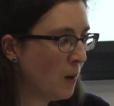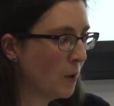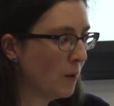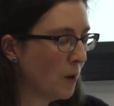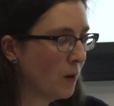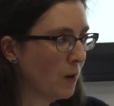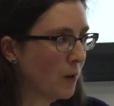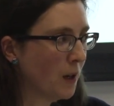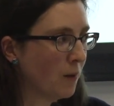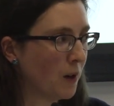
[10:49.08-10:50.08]
But if you're
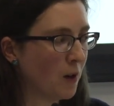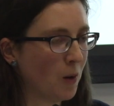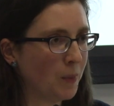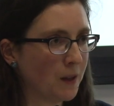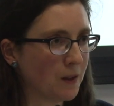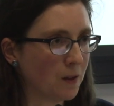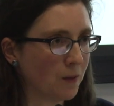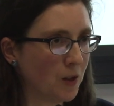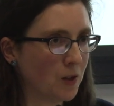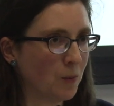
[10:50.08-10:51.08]
looking at a very complex
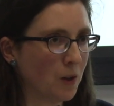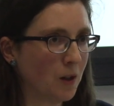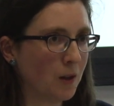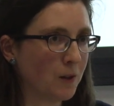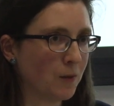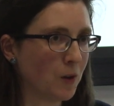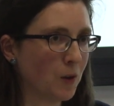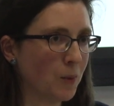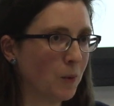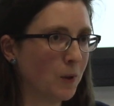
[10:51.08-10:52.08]
intervention with a lot of different
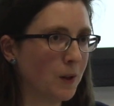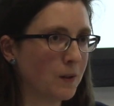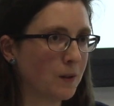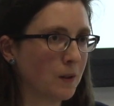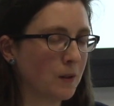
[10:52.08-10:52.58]
components,